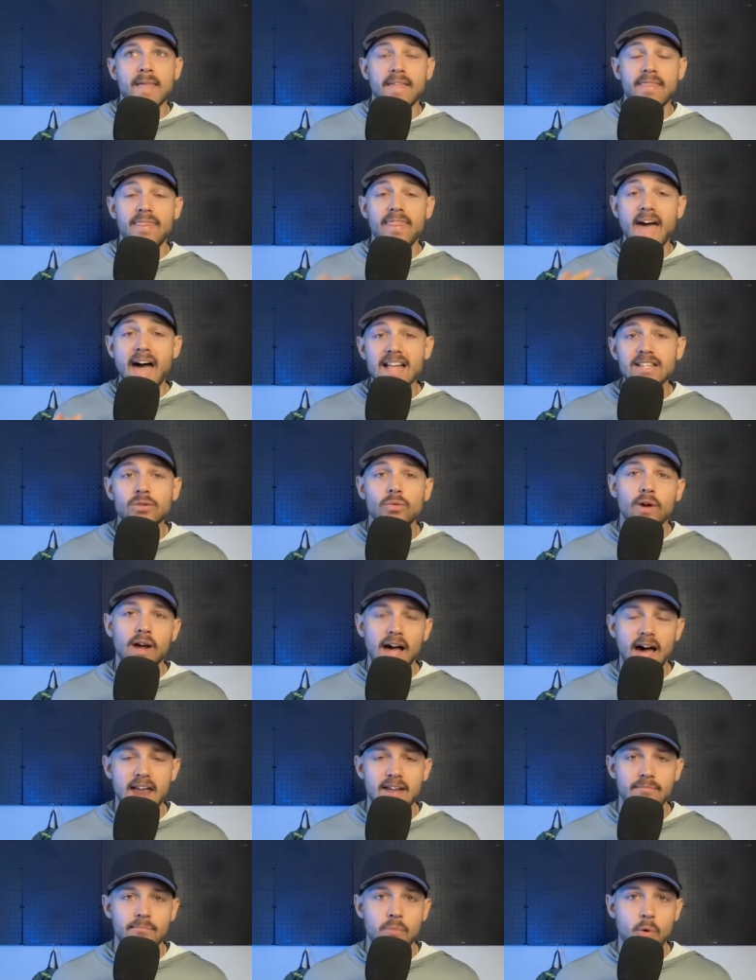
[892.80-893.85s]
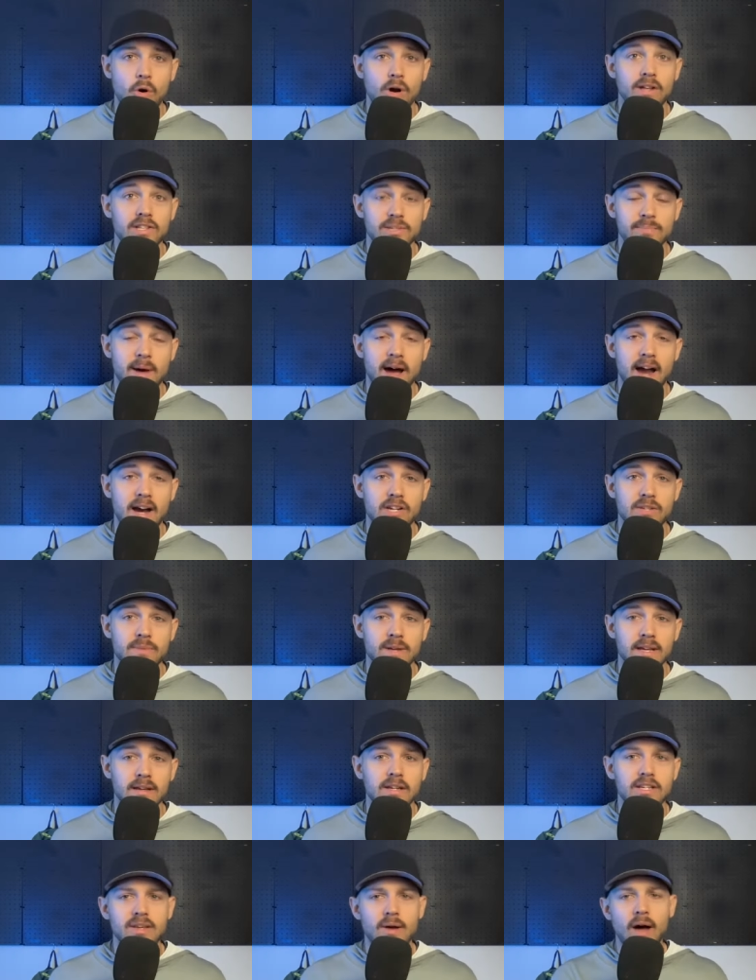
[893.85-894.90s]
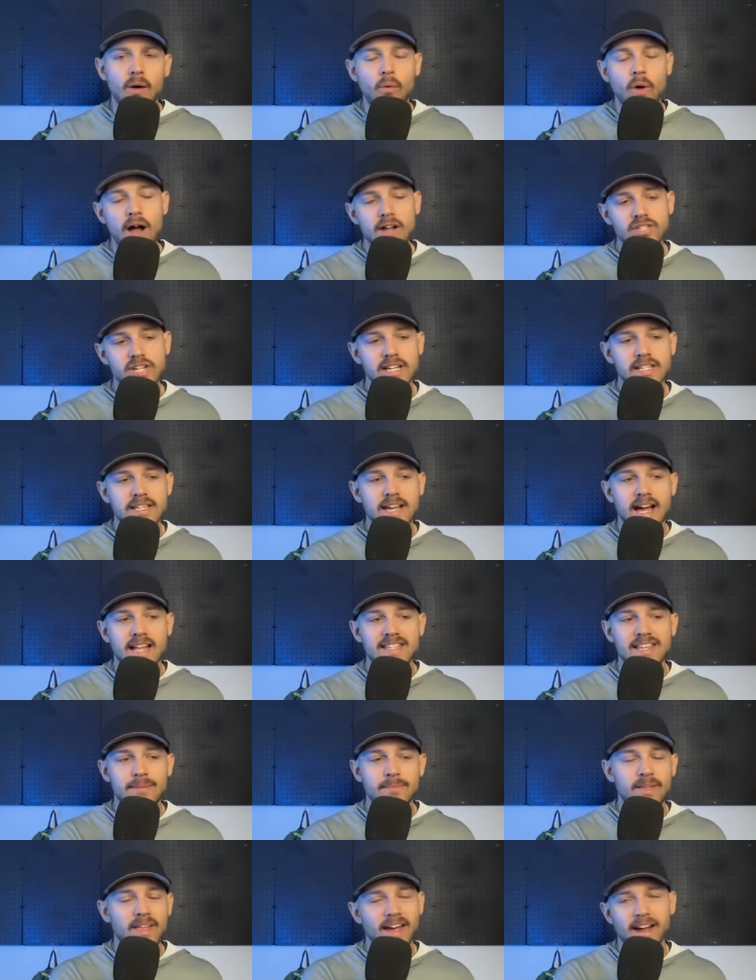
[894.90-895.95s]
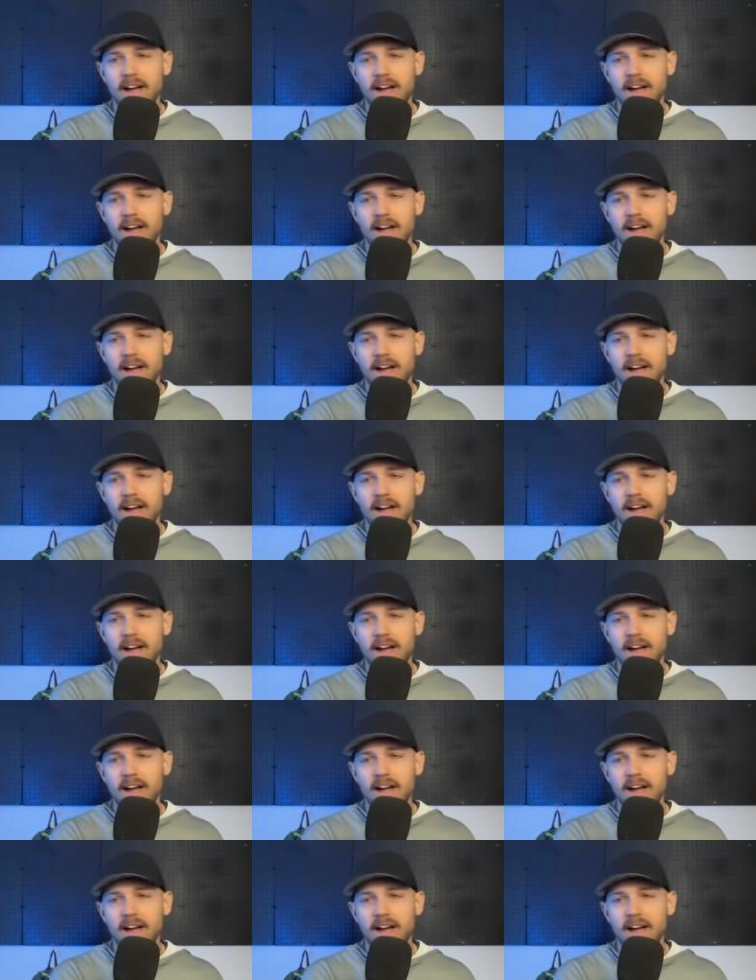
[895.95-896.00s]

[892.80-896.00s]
that's what kind of more inspires me because I'll watch his content and be like,